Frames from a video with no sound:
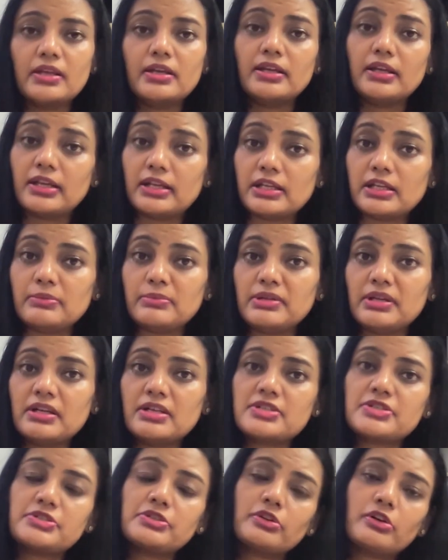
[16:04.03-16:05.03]
Anemia
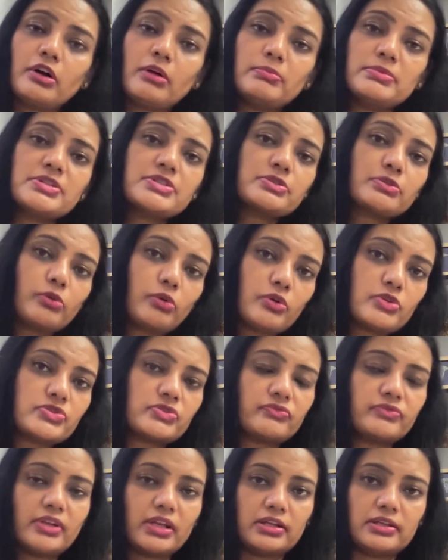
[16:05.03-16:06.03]
is the commonest cause
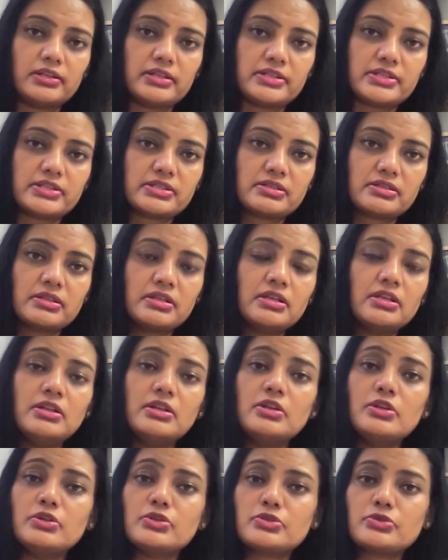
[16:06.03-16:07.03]
of dullness.
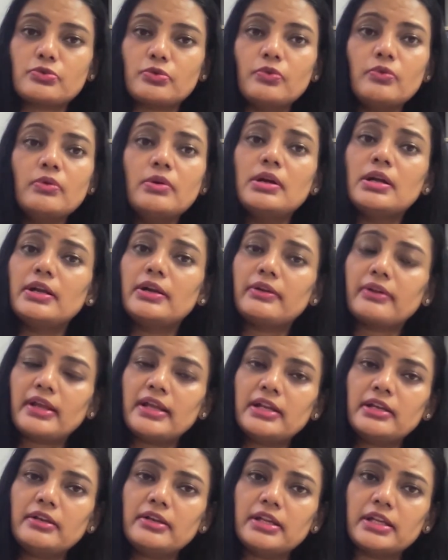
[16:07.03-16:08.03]
So, try
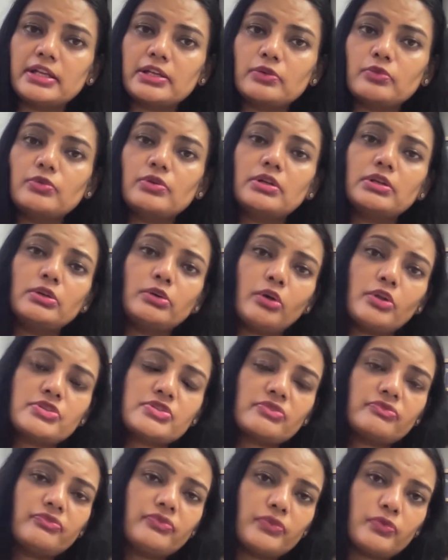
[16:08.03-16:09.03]
and include lots
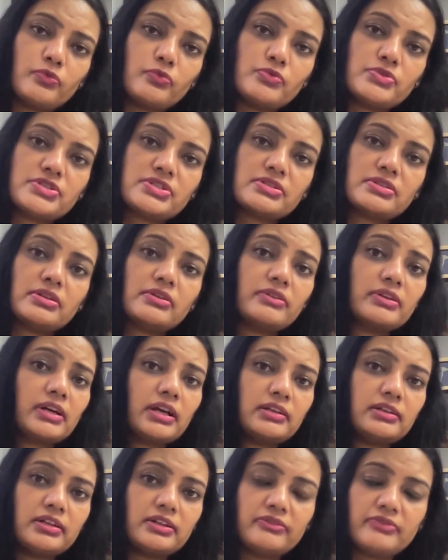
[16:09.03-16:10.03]
of fruits,
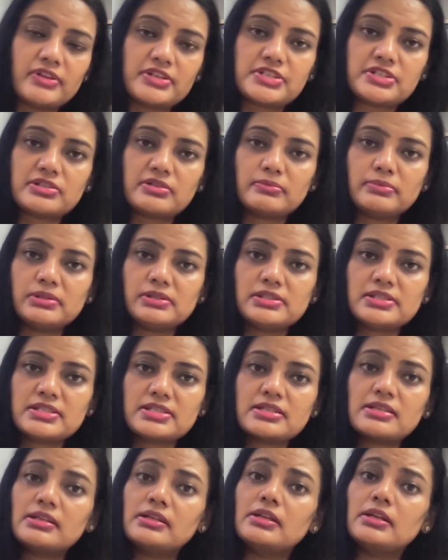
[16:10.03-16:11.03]
colored
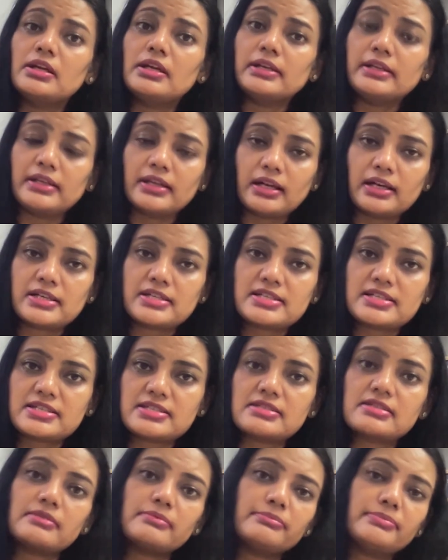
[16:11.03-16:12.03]
vegetables,
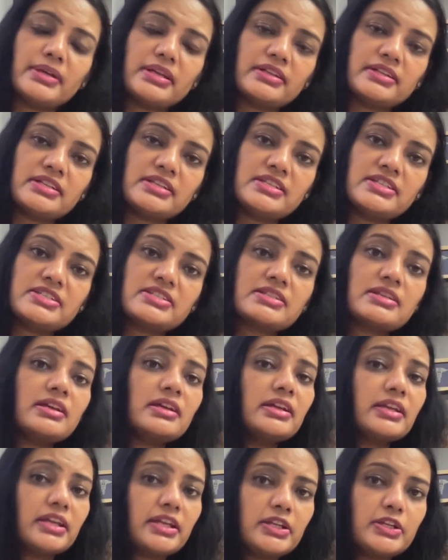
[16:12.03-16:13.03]
nuts, berries
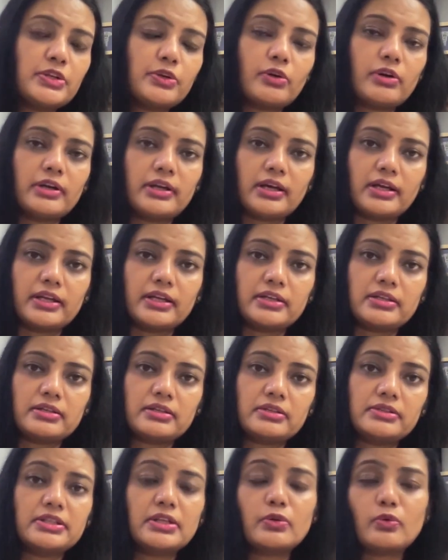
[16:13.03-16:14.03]
in your diet.
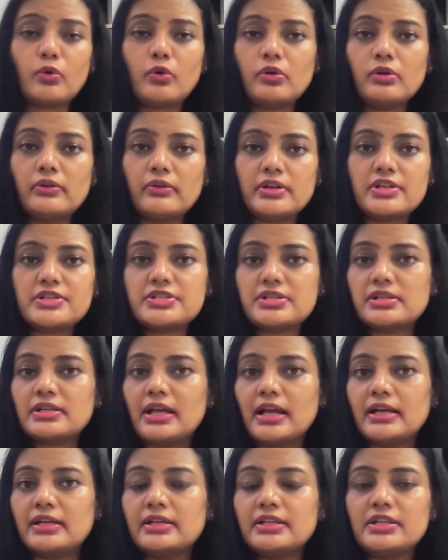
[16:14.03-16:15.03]
They're all rich in
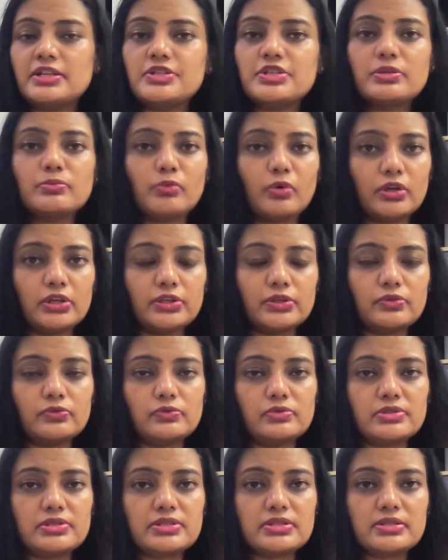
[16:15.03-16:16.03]
anti aging
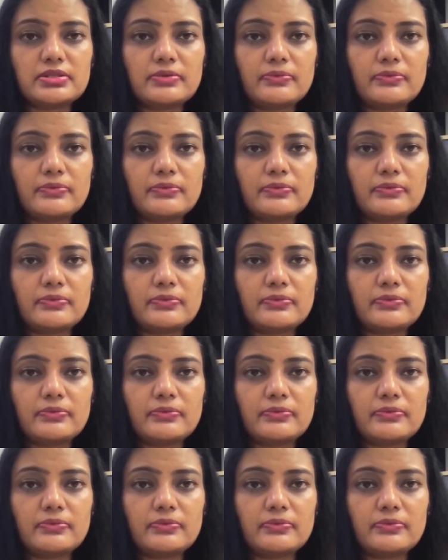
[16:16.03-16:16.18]
molecules.